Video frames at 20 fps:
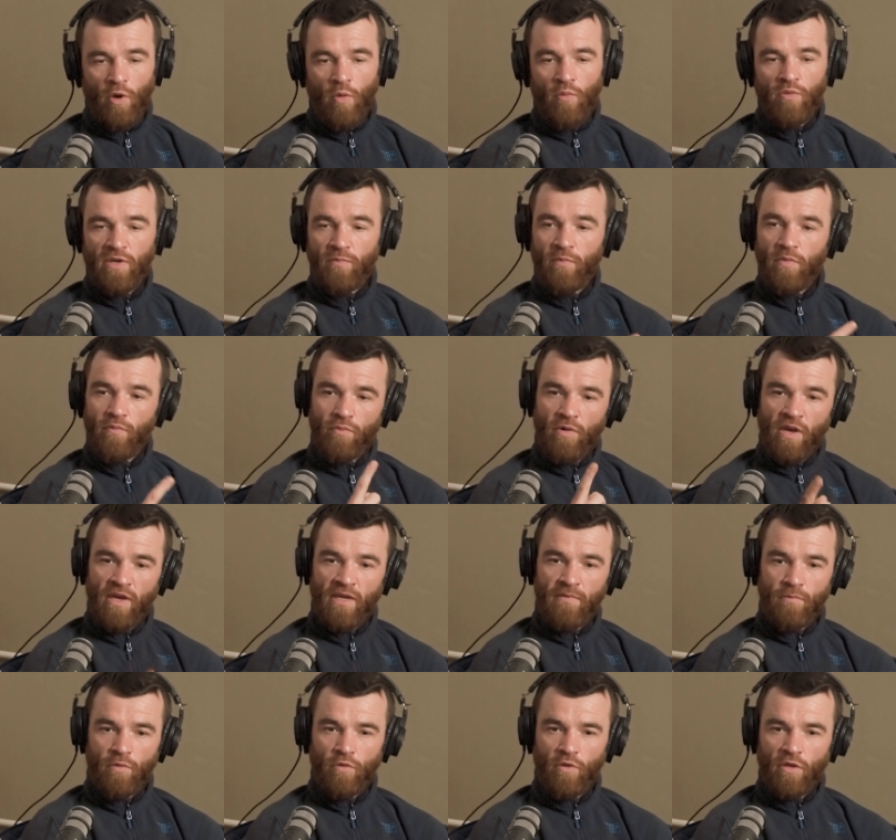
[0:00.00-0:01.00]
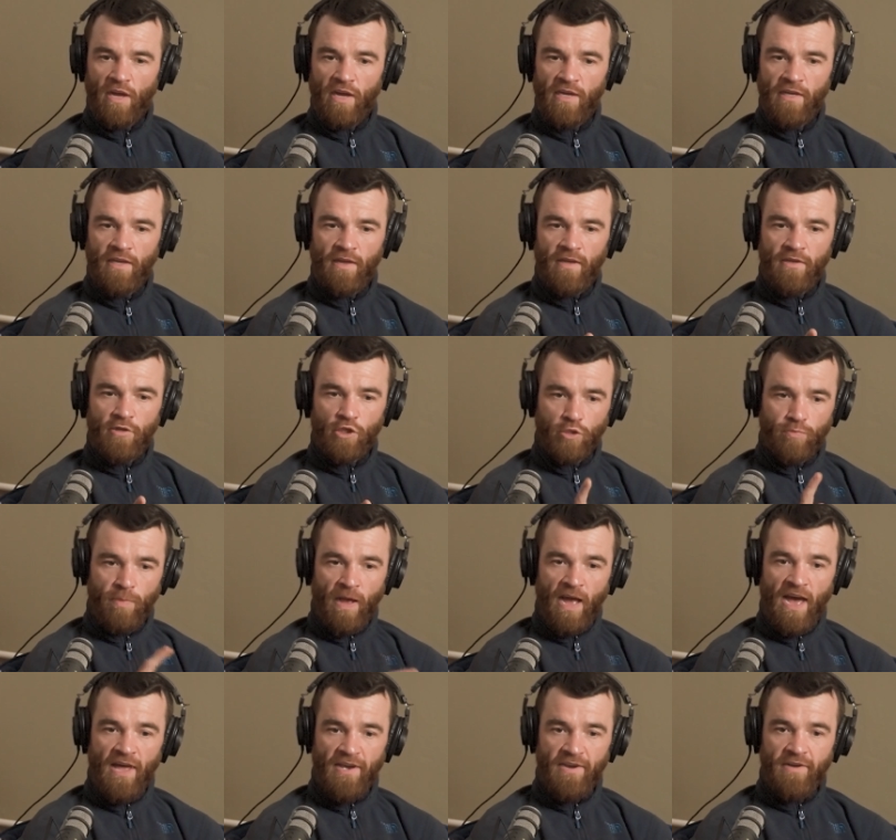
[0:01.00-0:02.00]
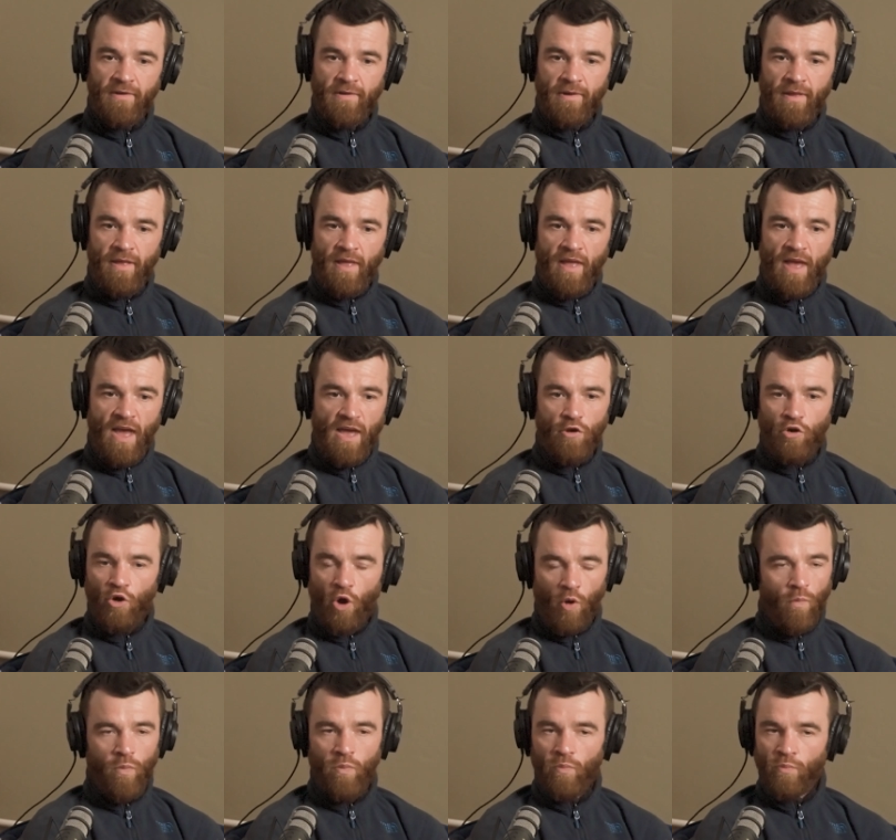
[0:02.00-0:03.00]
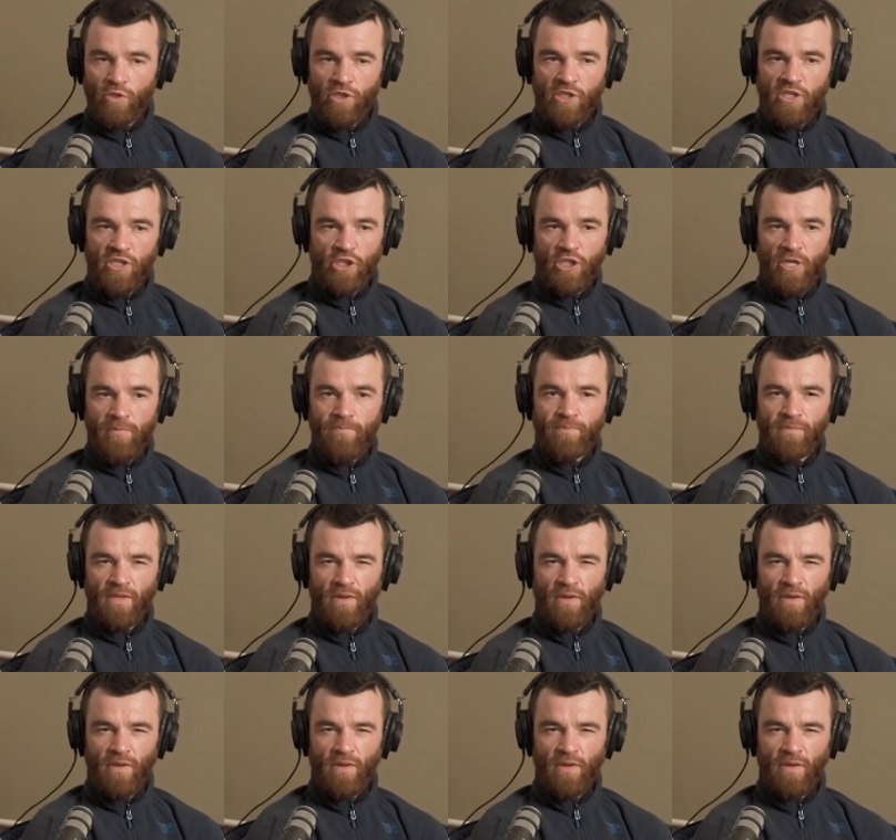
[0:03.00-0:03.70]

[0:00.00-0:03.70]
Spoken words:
going in with Brian Mulcahy, sparring, and no one was in the gym.